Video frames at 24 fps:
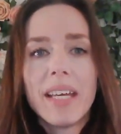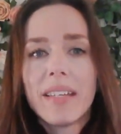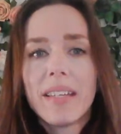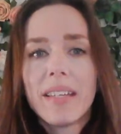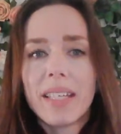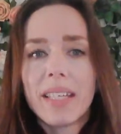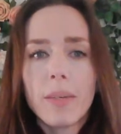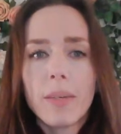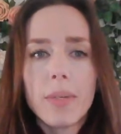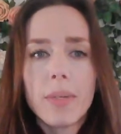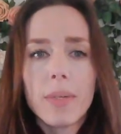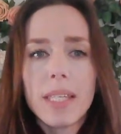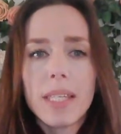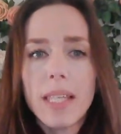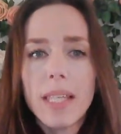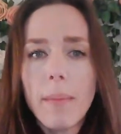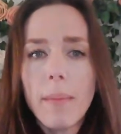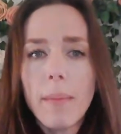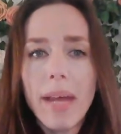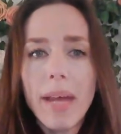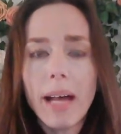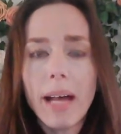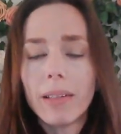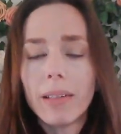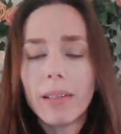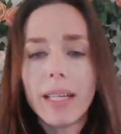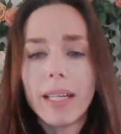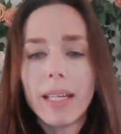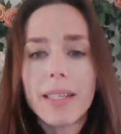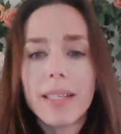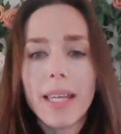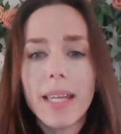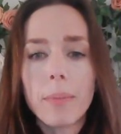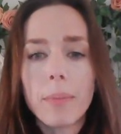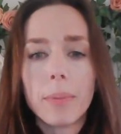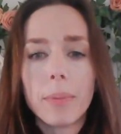that I was somehow less
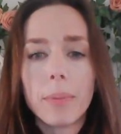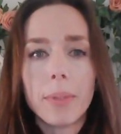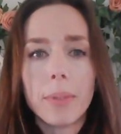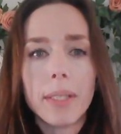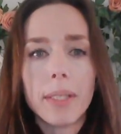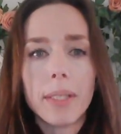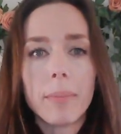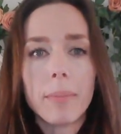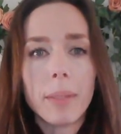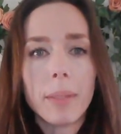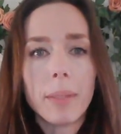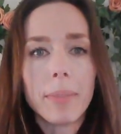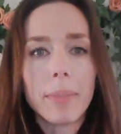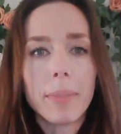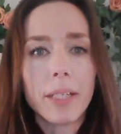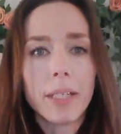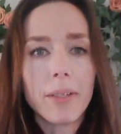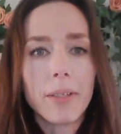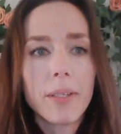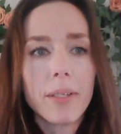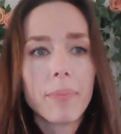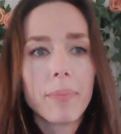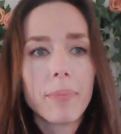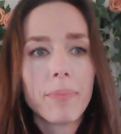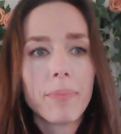capable than my peers.